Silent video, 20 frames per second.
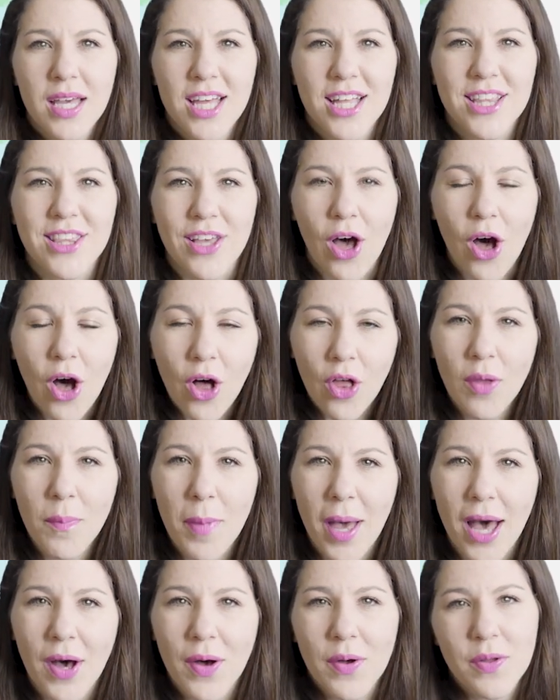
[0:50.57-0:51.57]
It's all
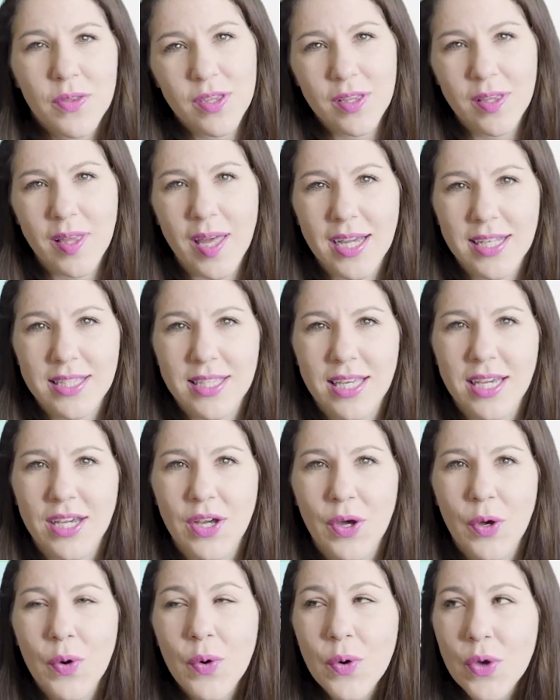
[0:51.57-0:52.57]
about selecting
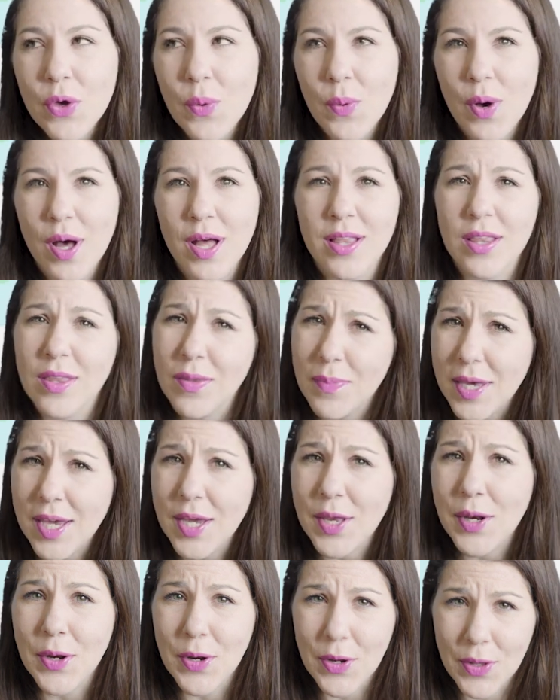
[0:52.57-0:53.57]
who you want to be
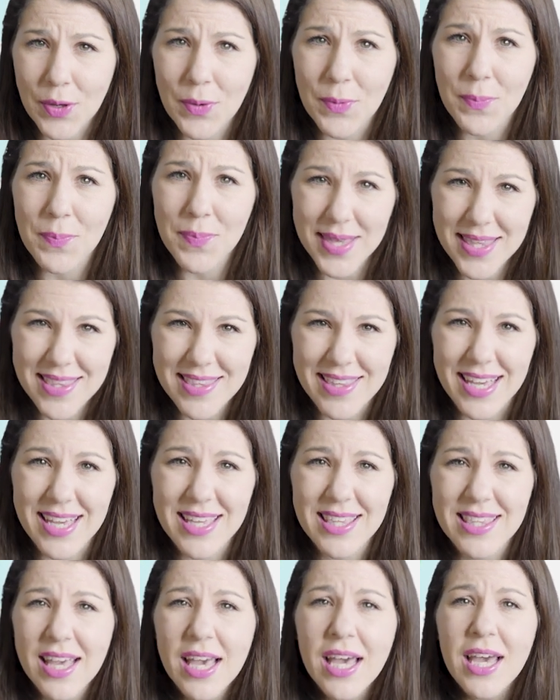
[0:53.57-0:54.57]
new
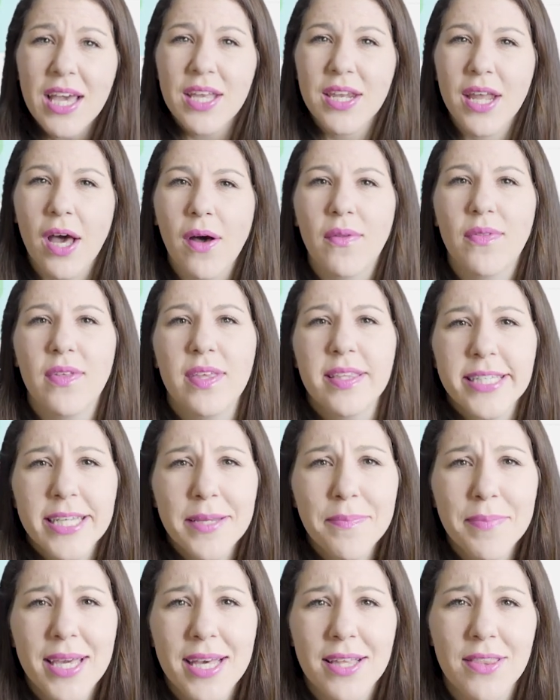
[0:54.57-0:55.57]
business. Now, this
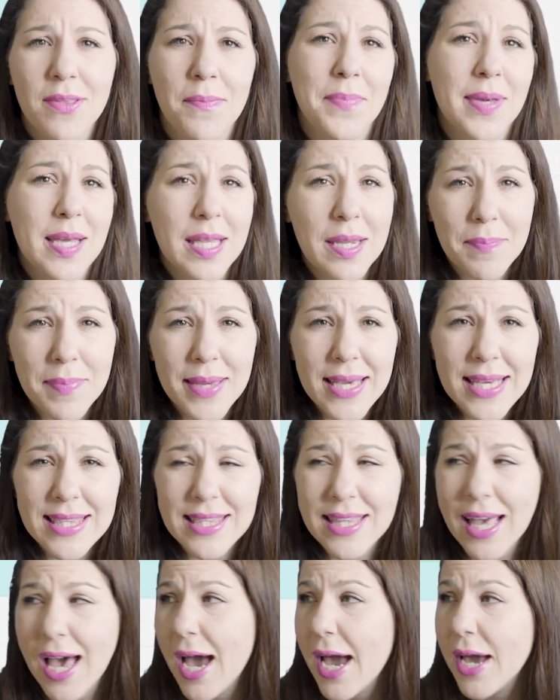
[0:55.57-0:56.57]
can be on the B2B
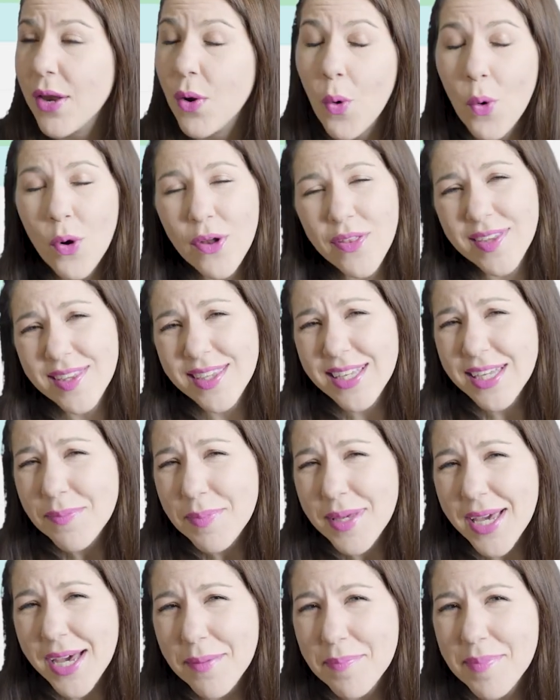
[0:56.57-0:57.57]
side or this could
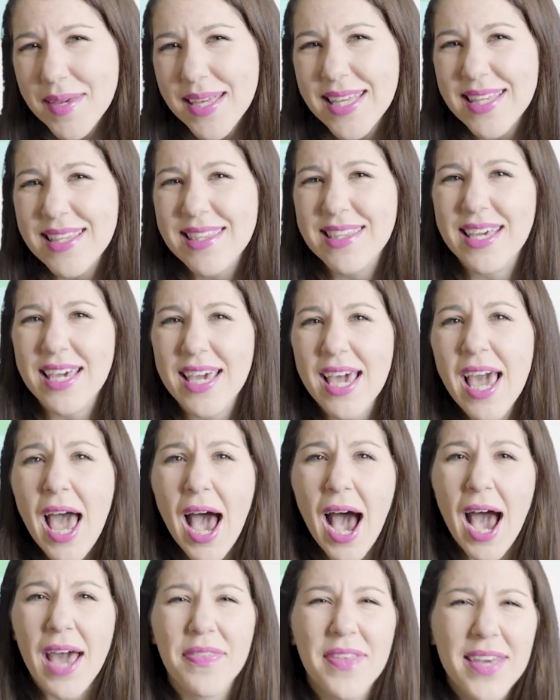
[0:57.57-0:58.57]
be on B2C.
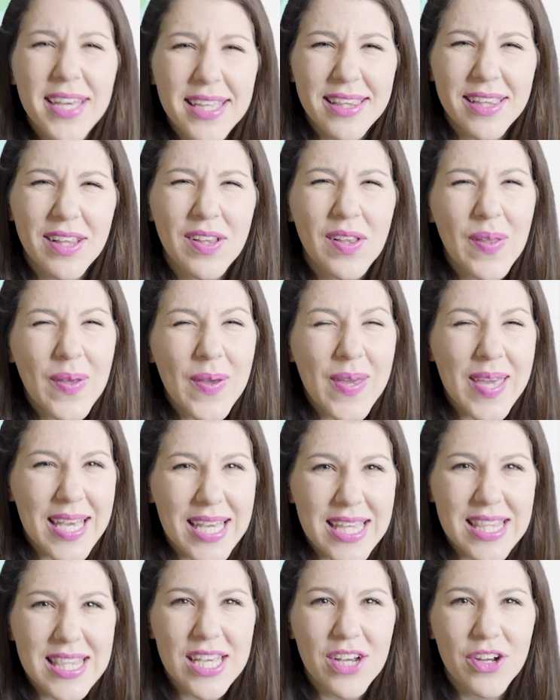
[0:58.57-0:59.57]
I think it's a little
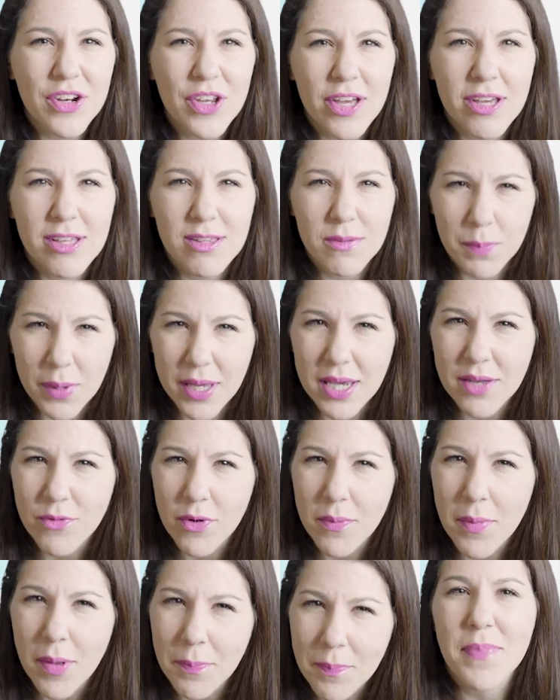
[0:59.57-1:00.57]
easier to explain
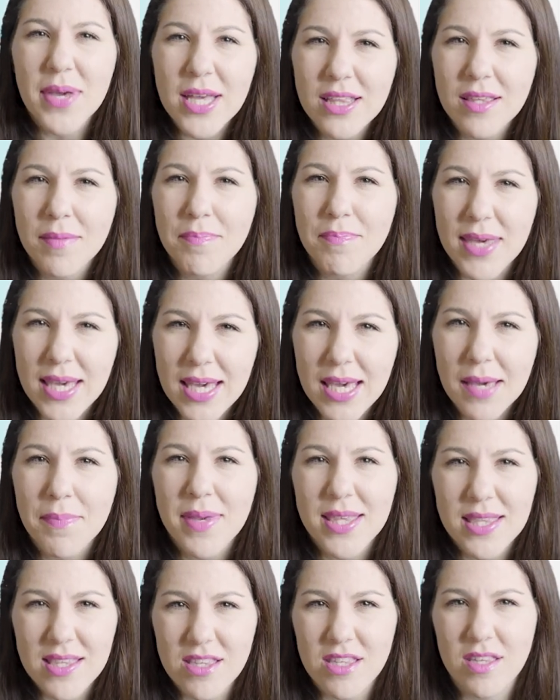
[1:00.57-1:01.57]
from a B2B,
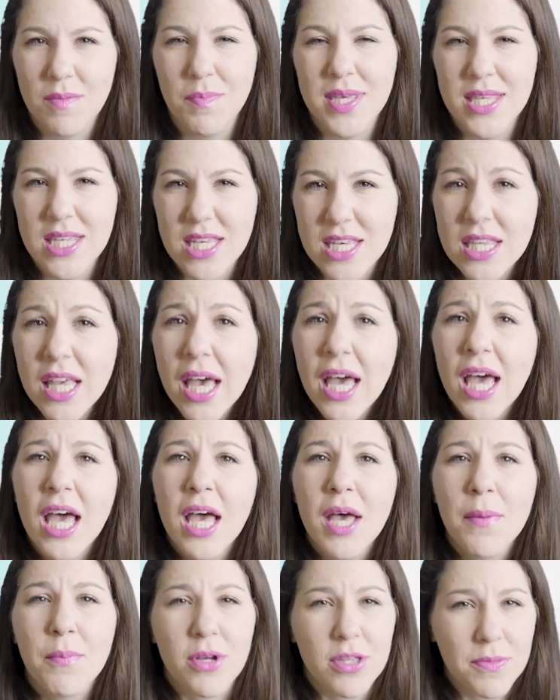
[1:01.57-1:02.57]
business to business
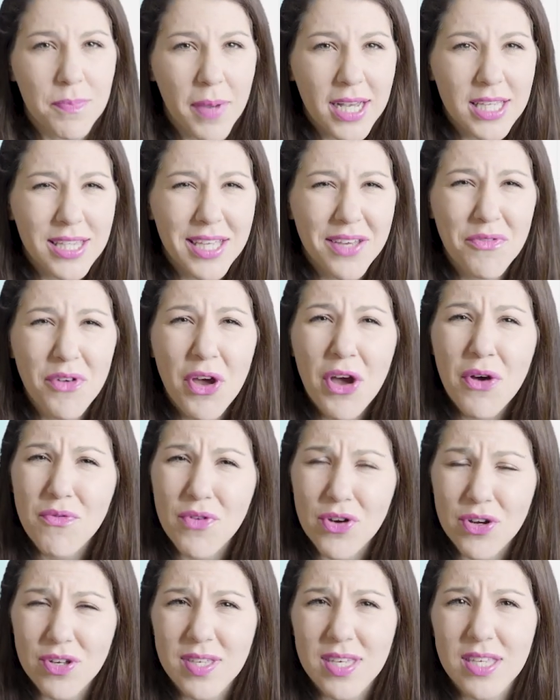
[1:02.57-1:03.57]
perspective
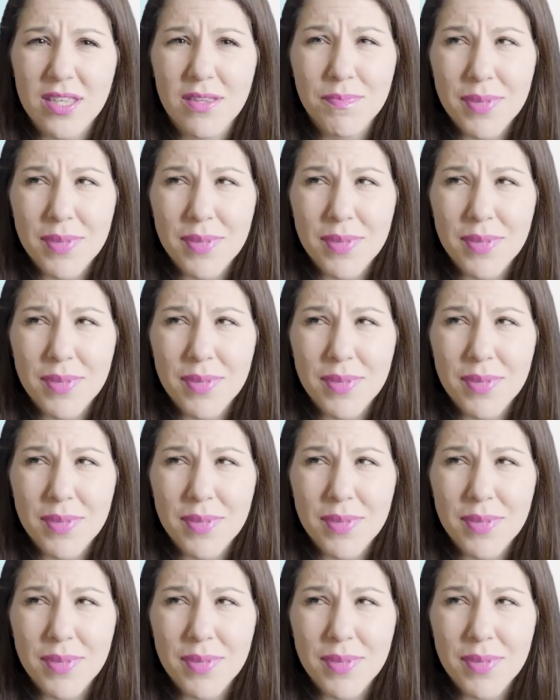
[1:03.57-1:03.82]
versus